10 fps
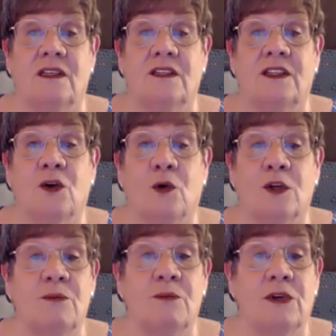The Course
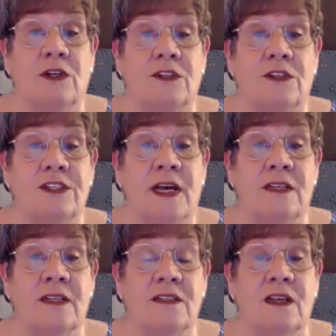in Miracles
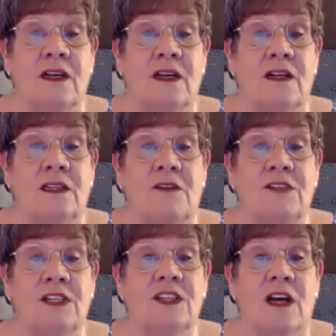says, love
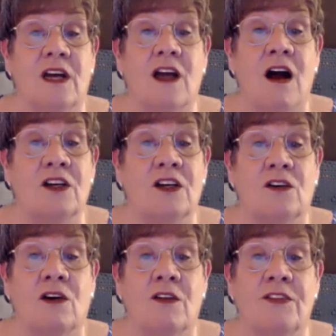does not conquer
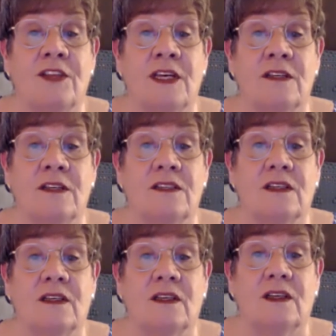all things,
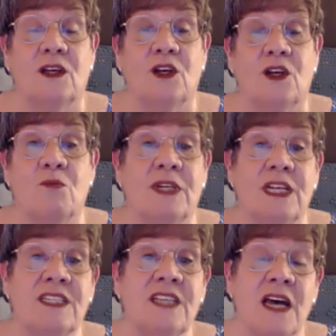but
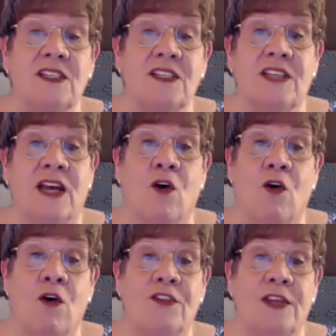it does set
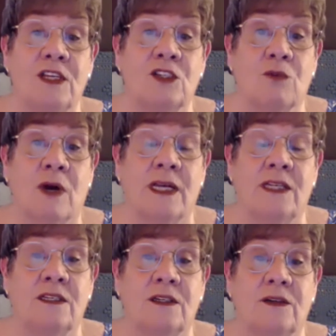all things
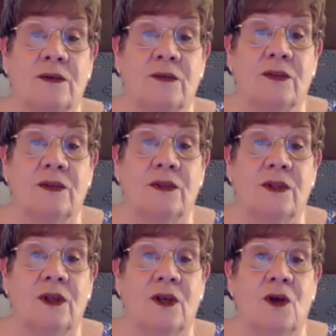right.
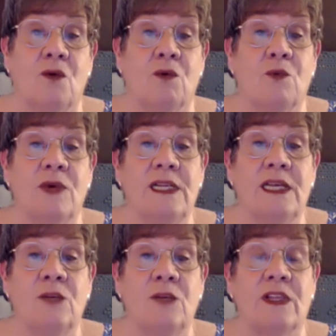When we
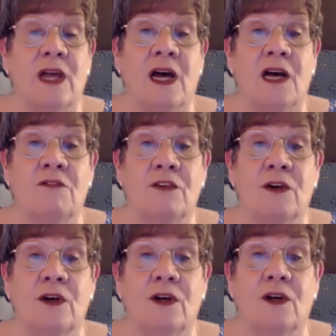lead with love,
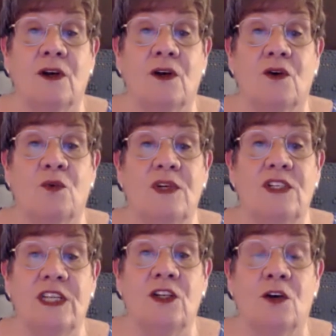we
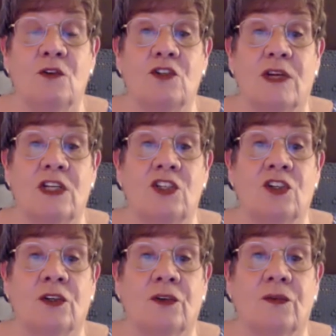see no
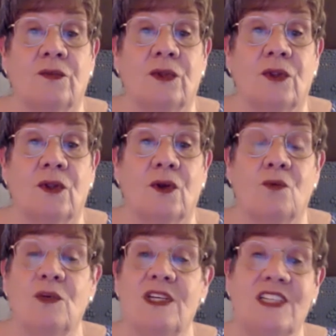stranger,
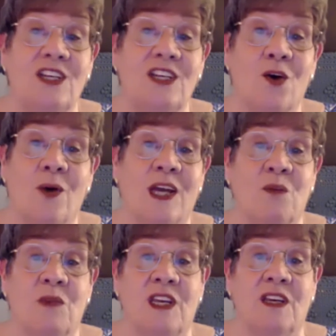we see no
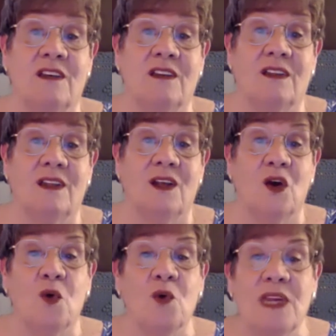enemy.
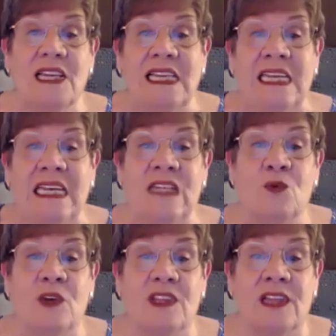When we lead
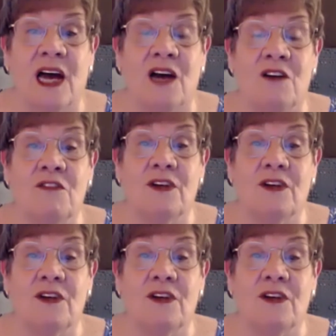with love,